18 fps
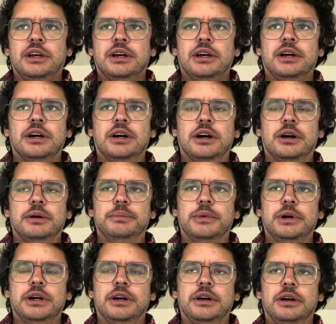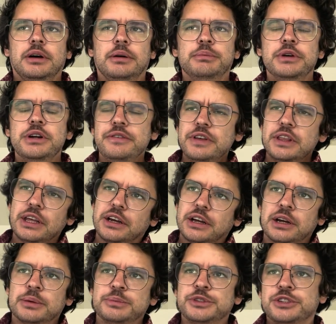A movie that
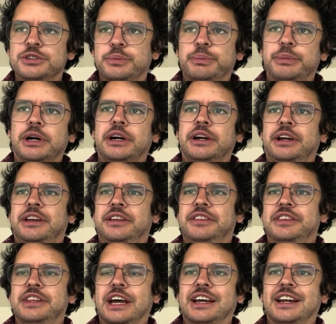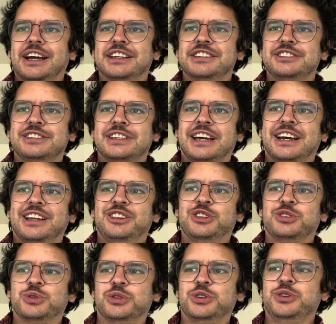comes to mind that I sat
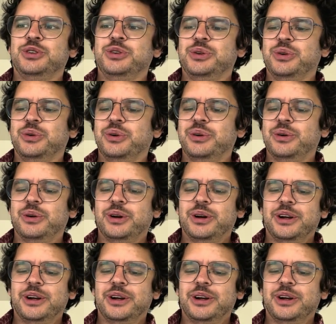through